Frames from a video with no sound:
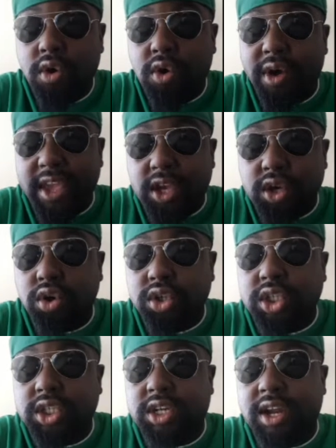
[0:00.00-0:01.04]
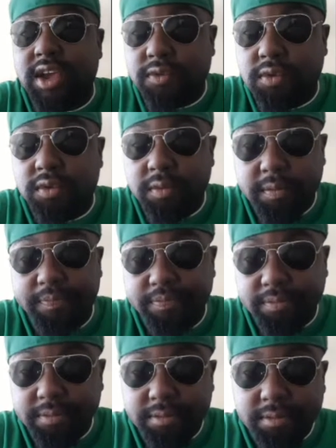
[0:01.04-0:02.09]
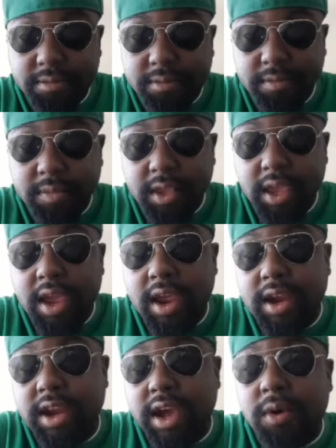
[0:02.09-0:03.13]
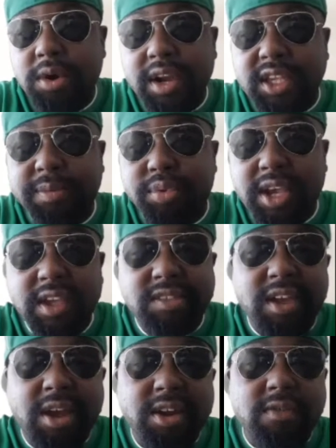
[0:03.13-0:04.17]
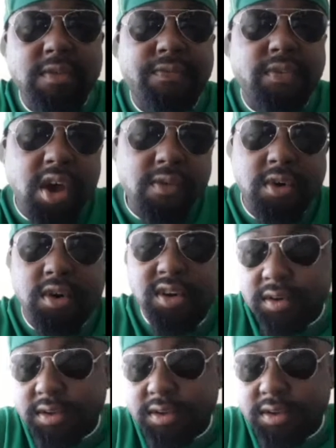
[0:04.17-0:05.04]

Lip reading: or a conscious level. Now, let's break it down even further.